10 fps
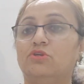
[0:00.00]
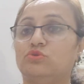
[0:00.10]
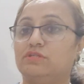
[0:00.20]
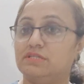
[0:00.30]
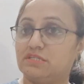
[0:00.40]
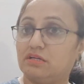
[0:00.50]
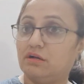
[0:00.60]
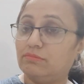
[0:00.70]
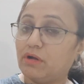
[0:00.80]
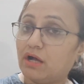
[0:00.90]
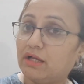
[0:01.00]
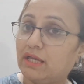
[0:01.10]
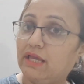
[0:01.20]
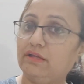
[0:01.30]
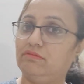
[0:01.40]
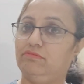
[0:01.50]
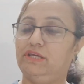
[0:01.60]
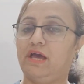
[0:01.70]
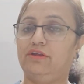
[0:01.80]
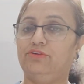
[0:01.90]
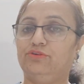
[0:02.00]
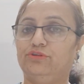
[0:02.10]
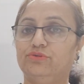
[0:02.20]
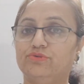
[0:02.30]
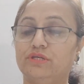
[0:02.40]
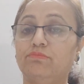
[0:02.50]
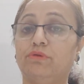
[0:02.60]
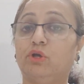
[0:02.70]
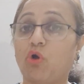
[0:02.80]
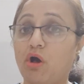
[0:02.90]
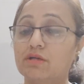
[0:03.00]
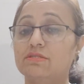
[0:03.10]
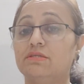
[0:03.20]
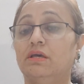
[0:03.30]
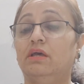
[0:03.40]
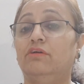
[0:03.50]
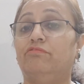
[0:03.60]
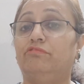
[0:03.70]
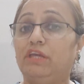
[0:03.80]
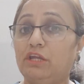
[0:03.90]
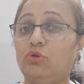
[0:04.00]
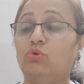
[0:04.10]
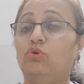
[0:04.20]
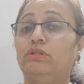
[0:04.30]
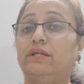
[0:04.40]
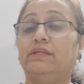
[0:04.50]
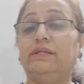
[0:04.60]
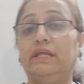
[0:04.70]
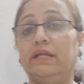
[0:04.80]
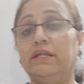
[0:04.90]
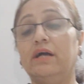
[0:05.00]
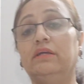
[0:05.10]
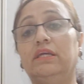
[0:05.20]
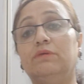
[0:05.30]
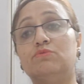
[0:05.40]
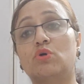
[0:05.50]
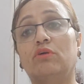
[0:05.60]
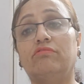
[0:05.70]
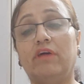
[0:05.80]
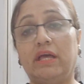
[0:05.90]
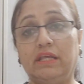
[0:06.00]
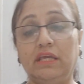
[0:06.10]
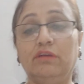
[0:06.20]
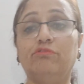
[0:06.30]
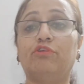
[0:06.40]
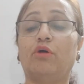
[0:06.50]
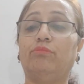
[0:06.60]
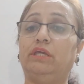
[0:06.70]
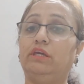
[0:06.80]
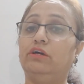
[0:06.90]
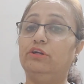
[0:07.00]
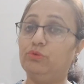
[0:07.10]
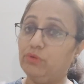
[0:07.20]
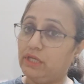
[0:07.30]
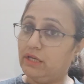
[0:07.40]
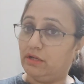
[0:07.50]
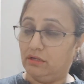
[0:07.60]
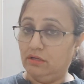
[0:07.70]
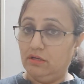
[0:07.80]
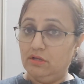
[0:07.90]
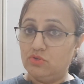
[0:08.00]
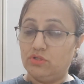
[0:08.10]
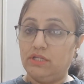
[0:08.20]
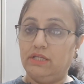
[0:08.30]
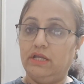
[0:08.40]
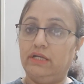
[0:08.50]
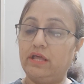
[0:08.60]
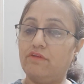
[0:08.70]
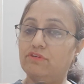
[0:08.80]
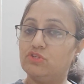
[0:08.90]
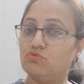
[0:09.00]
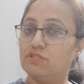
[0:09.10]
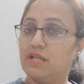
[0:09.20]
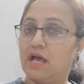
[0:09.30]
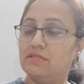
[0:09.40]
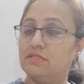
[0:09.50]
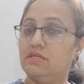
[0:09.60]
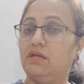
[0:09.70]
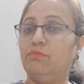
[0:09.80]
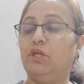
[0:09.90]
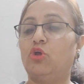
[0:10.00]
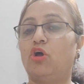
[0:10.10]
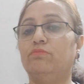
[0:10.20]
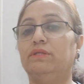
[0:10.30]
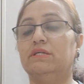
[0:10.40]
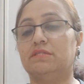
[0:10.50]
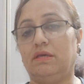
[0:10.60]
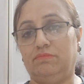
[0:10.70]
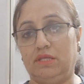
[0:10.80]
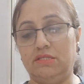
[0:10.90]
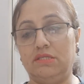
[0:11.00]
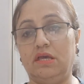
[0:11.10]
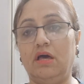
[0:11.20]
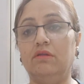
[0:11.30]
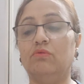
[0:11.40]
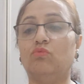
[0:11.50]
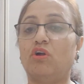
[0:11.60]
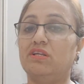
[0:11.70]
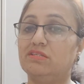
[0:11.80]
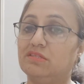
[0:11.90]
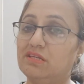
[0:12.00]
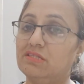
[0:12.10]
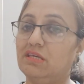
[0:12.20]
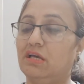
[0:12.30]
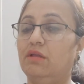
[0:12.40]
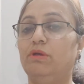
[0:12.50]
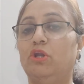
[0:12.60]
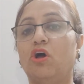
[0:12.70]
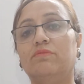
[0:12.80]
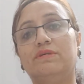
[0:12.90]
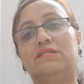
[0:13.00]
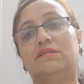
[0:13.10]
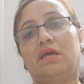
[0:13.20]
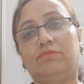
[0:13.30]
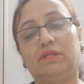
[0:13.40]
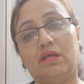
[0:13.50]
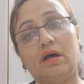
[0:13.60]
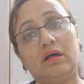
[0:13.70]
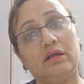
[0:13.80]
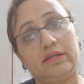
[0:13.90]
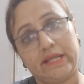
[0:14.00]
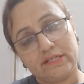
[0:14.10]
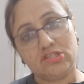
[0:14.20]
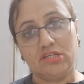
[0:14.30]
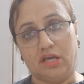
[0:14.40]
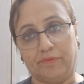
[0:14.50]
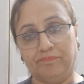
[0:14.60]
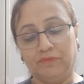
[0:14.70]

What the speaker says: So this term again we are introducing because we know that the data keeps on varying from year to year. So the data which was last year may not be the same this year. What is this year may not be same in the next year.